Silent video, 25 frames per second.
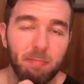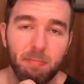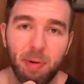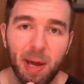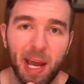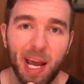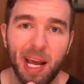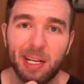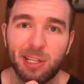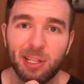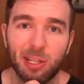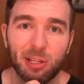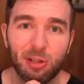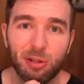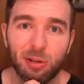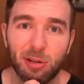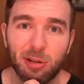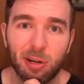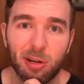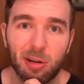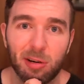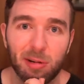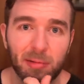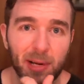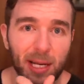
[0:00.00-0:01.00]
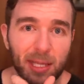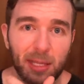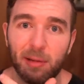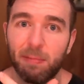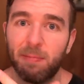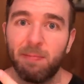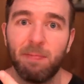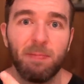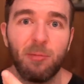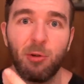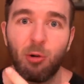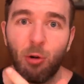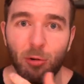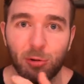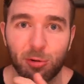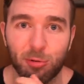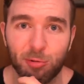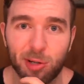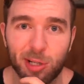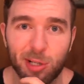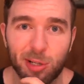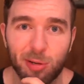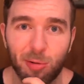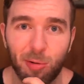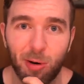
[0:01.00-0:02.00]
bags of sugar at the
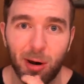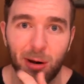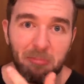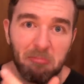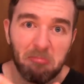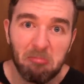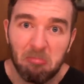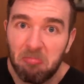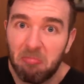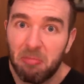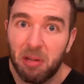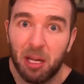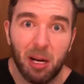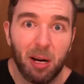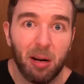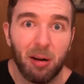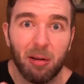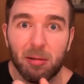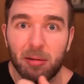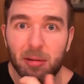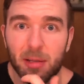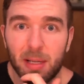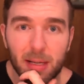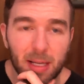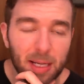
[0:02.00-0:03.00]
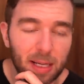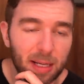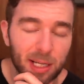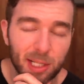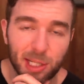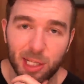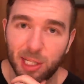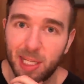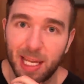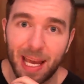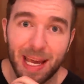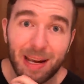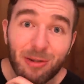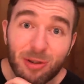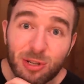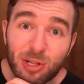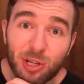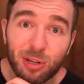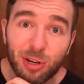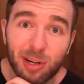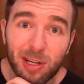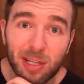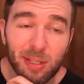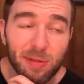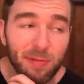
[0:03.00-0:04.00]
grocery store, Is it the
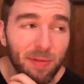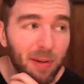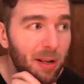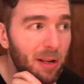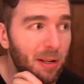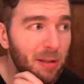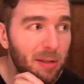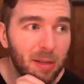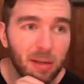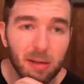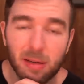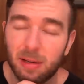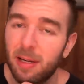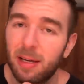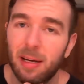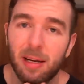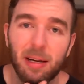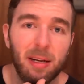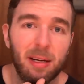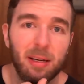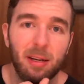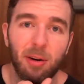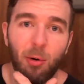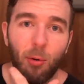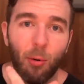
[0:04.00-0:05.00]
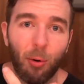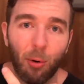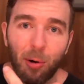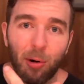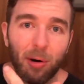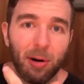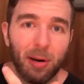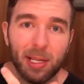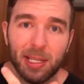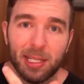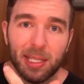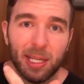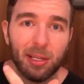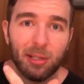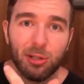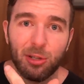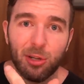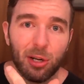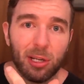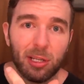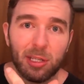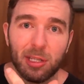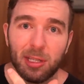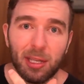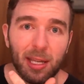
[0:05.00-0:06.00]
energy drink's fault, or is it
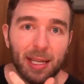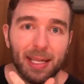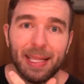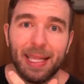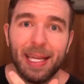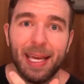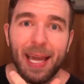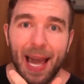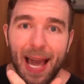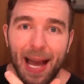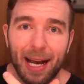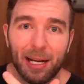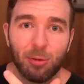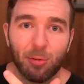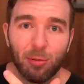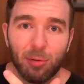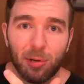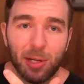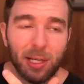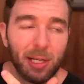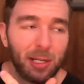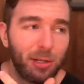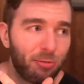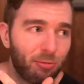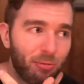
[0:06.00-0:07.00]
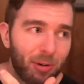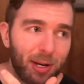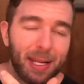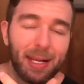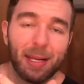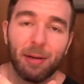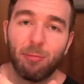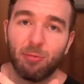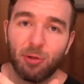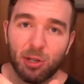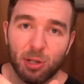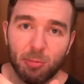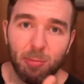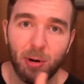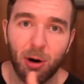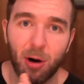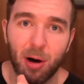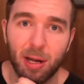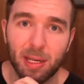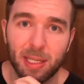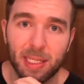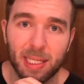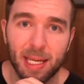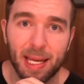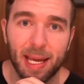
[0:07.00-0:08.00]
just the actual ingredient
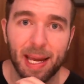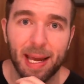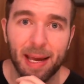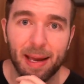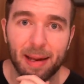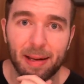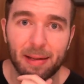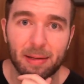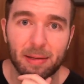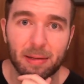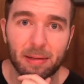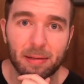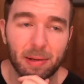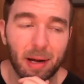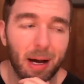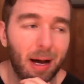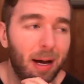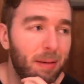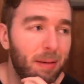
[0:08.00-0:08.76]
response and,